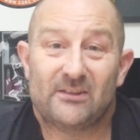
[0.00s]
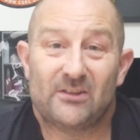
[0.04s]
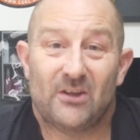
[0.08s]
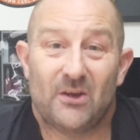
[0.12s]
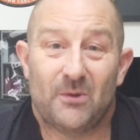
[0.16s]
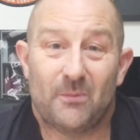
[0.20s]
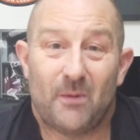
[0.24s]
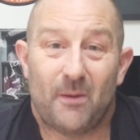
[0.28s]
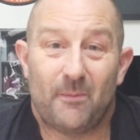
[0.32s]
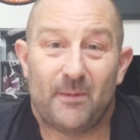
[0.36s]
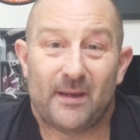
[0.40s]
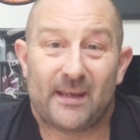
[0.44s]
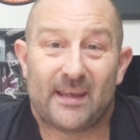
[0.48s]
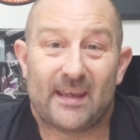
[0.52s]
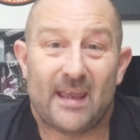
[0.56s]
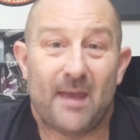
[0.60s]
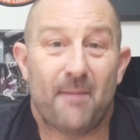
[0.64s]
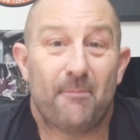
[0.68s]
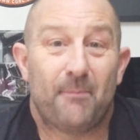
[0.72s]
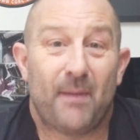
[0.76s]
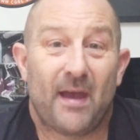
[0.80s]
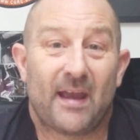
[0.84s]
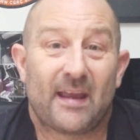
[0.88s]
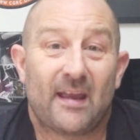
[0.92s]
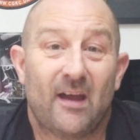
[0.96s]
soon when we
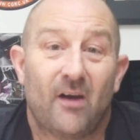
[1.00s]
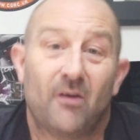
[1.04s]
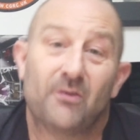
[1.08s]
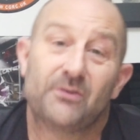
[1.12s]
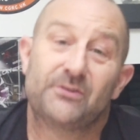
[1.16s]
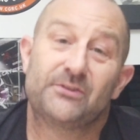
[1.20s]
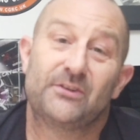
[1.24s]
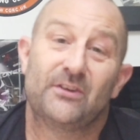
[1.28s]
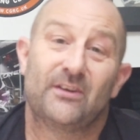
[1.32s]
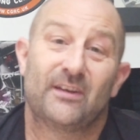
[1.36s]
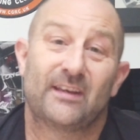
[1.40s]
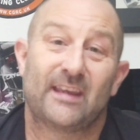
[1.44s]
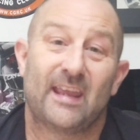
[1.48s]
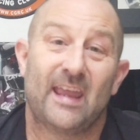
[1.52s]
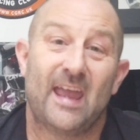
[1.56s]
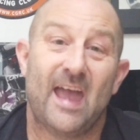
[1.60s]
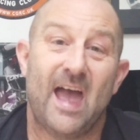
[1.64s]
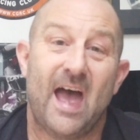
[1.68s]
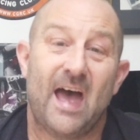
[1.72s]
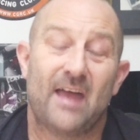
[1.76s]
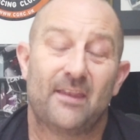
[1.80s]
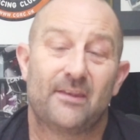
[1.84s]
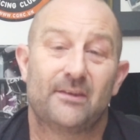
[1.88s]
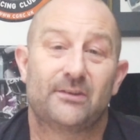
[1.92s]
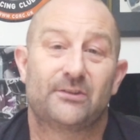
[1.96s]
get back out on circuit
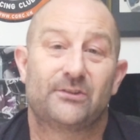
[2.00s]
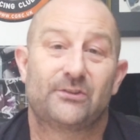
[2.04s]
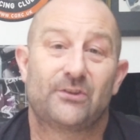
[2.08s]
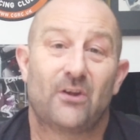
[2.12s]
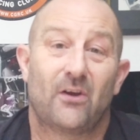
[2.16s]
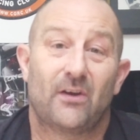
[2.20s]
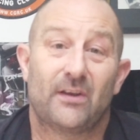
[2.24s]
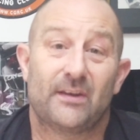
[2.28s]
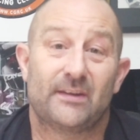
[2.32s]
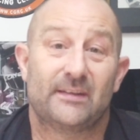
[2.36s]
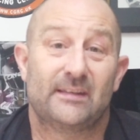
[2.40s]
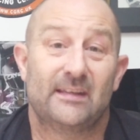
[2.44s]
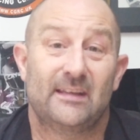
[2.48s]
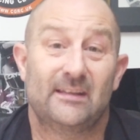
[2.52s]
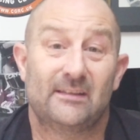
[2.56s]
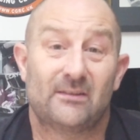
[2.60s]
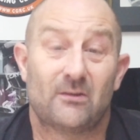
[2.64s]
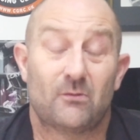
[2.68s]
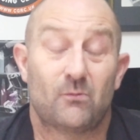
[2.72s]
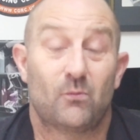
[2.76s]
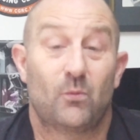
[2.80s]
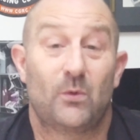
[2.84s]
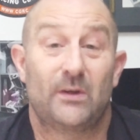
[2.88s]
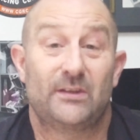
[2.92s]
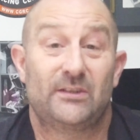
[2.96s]
at the start of the
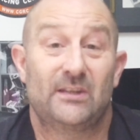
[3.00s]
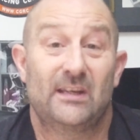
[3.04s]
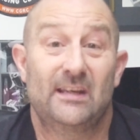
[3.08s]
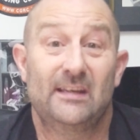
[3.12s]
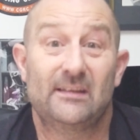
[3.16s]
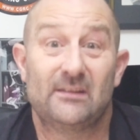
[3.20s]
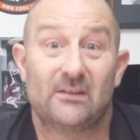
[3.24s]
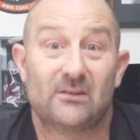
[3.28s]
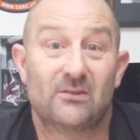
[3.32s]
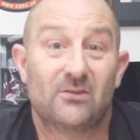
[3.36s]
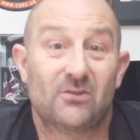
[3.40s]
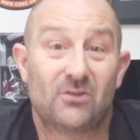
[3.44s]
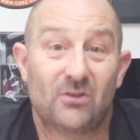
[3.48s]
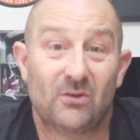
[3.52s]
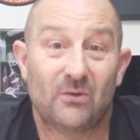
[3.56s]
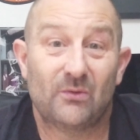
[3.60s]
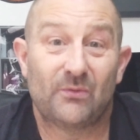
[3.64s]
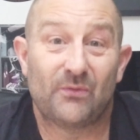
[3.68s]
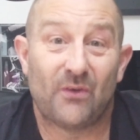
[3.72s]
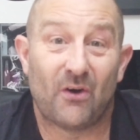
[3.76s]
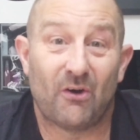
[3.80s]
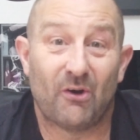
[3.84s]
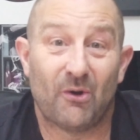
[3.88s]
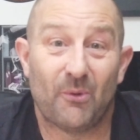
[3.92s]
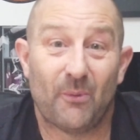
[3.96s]
season, which isn't too
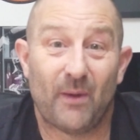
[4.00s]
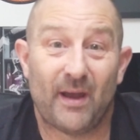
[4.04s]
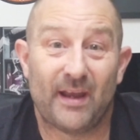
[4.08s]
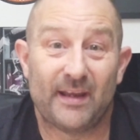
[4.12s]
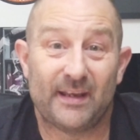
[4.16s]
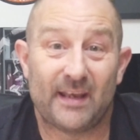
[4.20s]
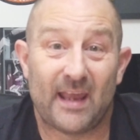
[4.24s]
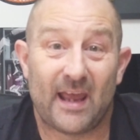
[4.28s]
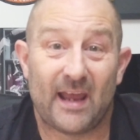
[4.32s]
far away